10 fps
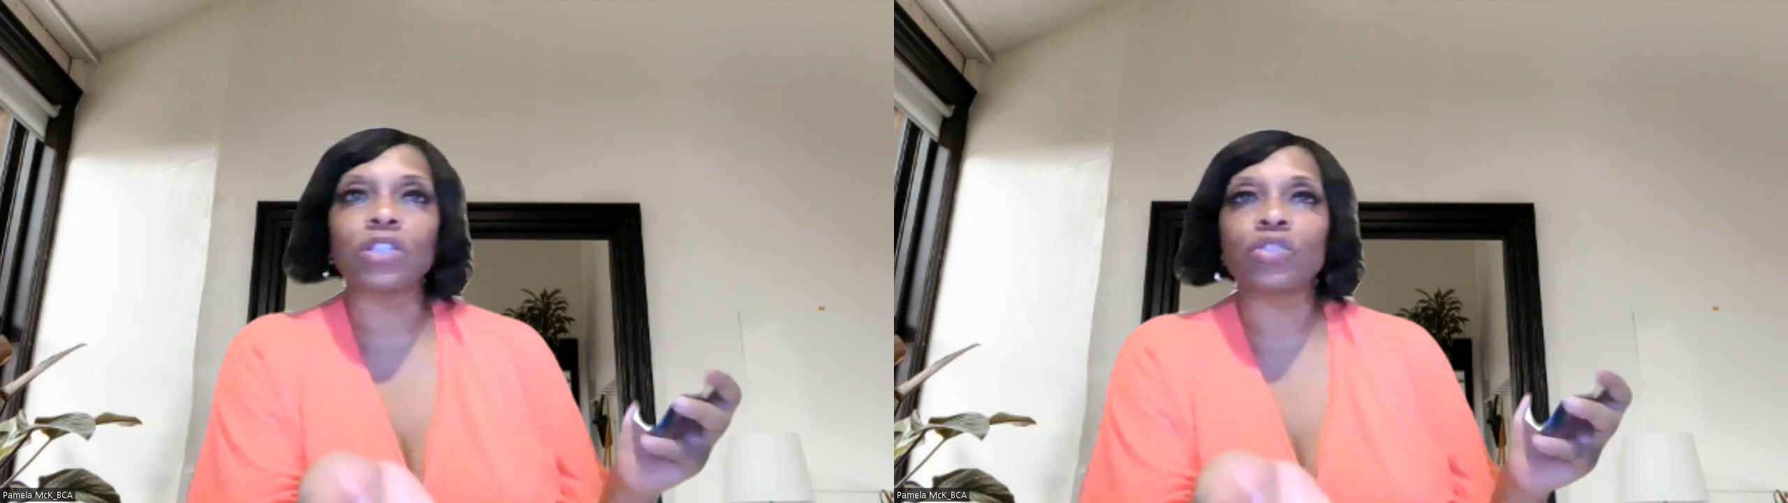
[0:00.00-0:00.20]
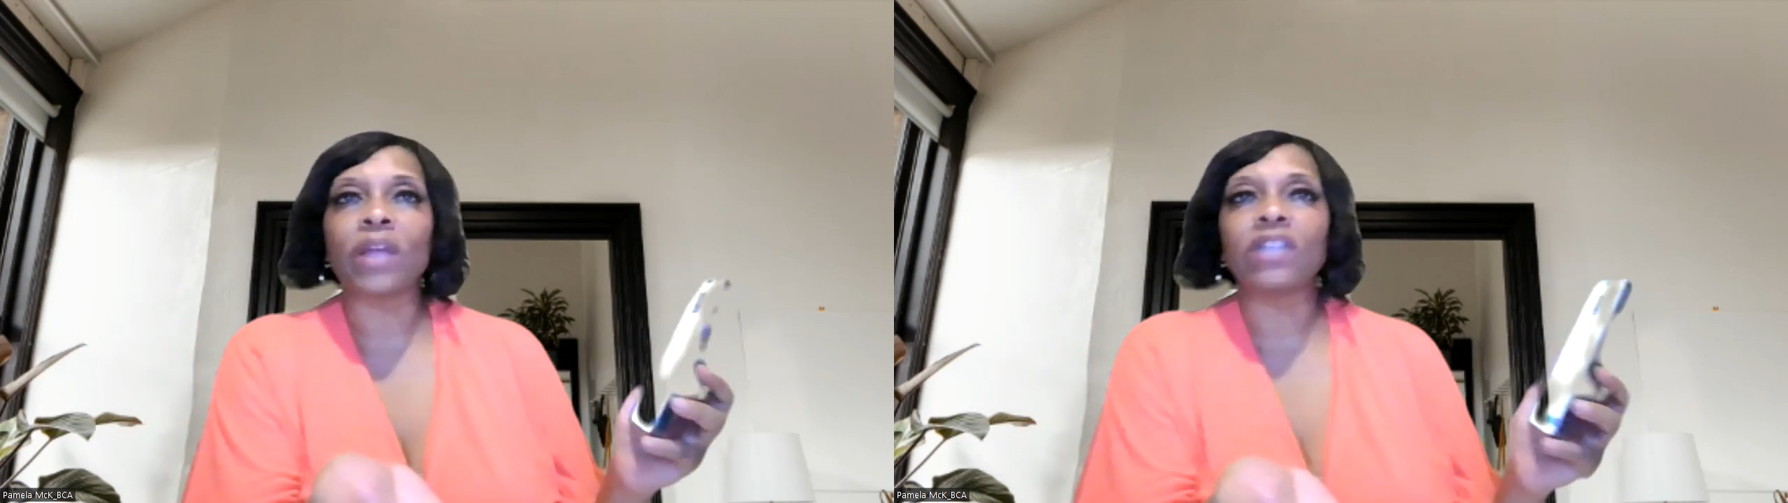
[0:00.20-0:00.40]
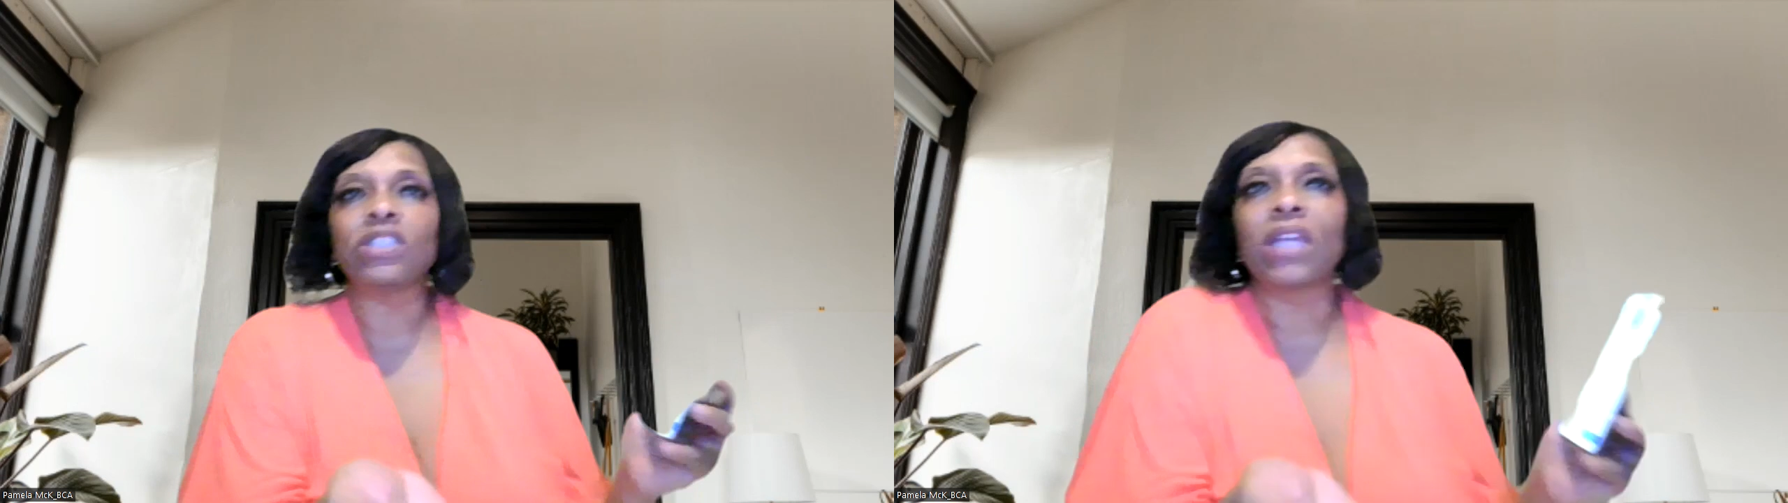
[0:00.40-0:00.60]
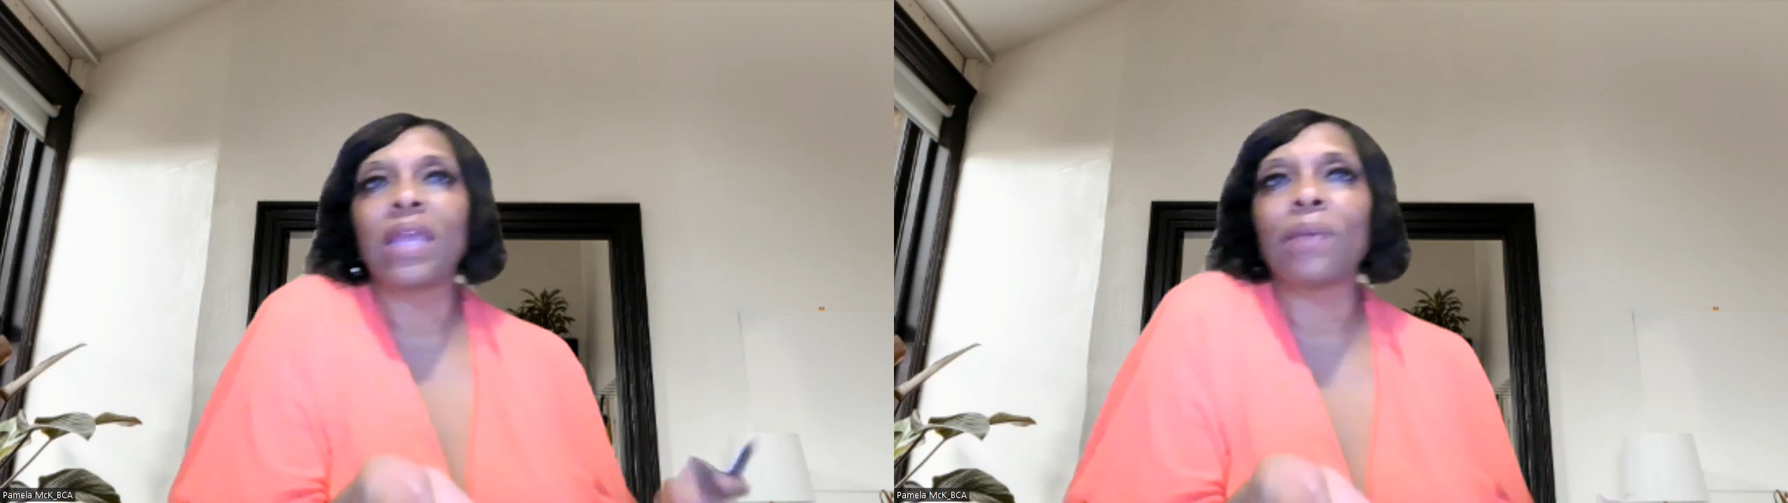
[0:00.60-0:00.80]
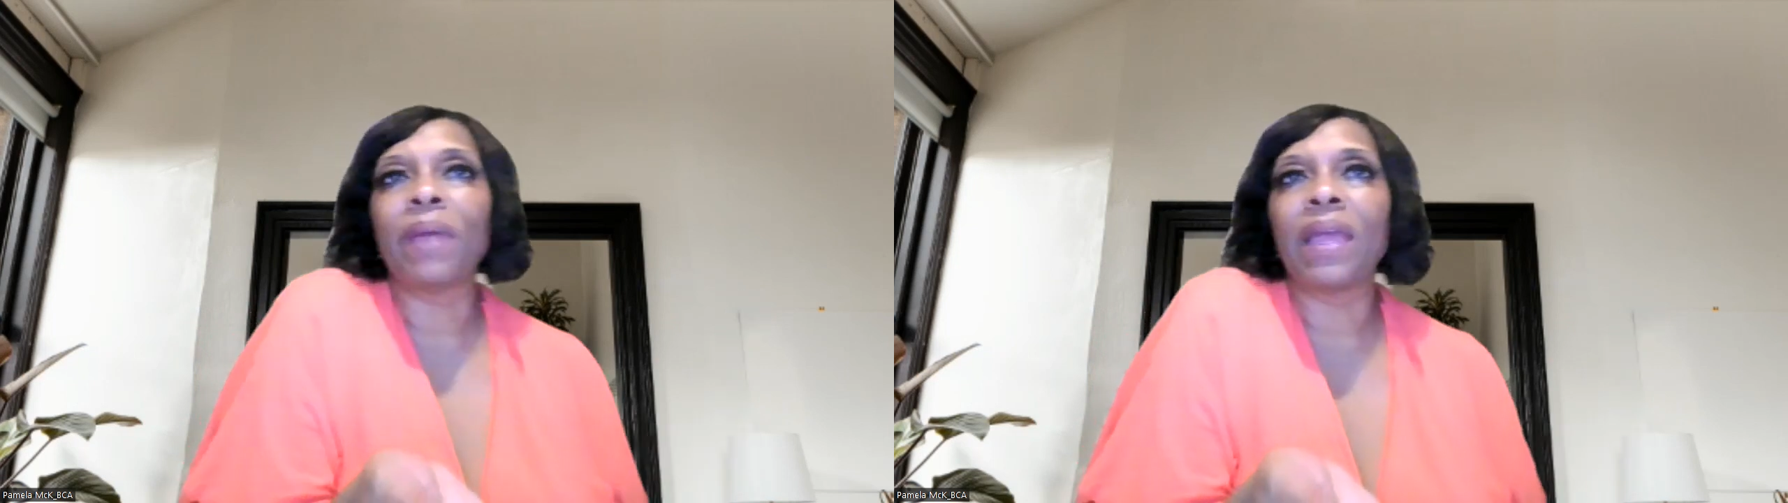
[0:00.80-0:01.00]
strategy
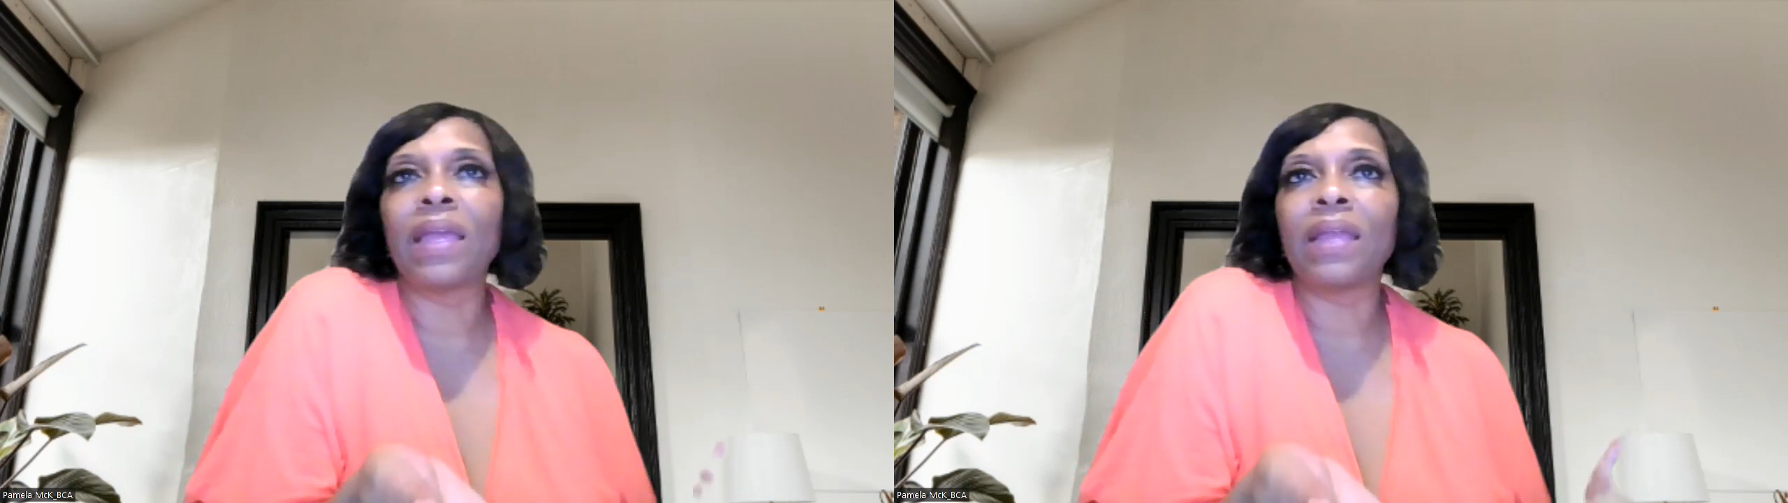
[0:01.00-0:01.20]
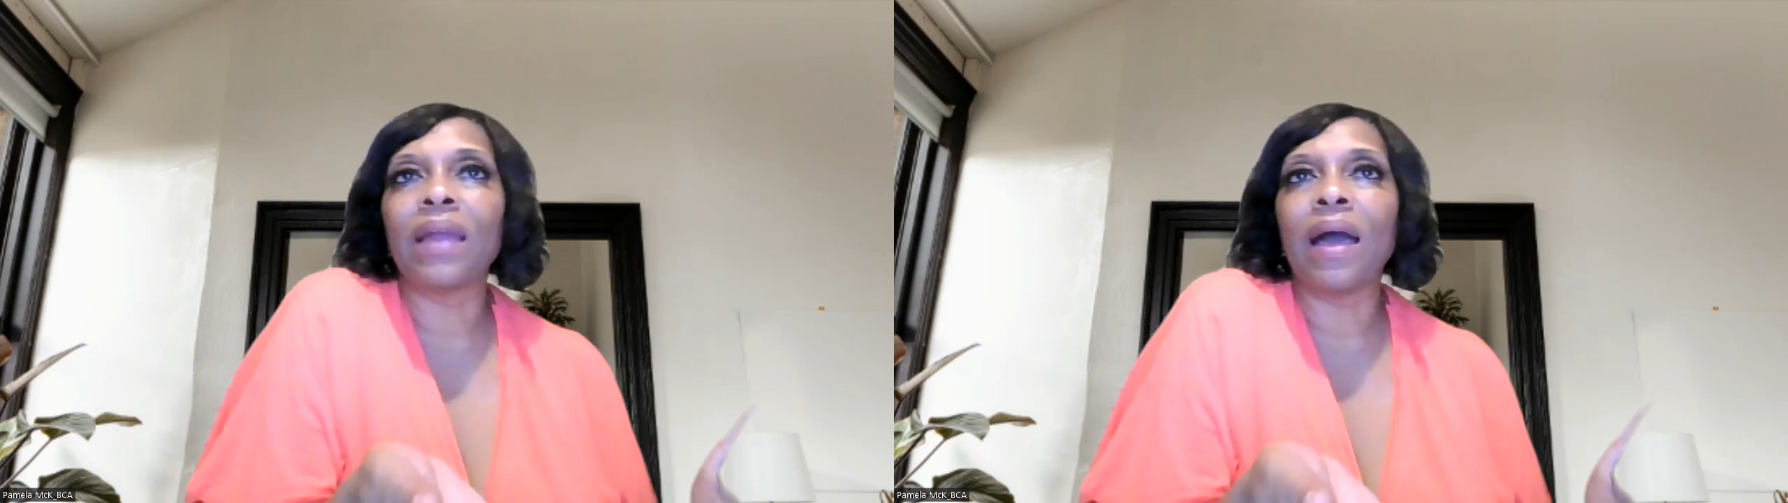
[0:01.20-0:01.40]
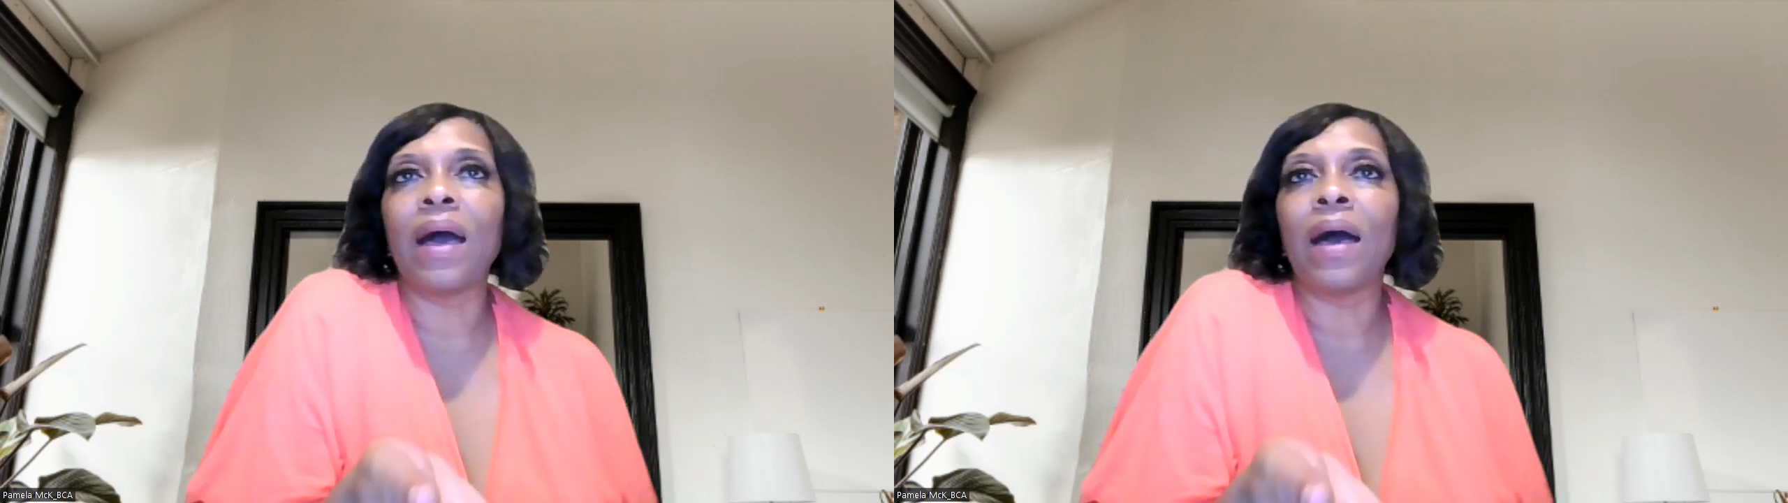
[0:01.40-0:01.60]
campaign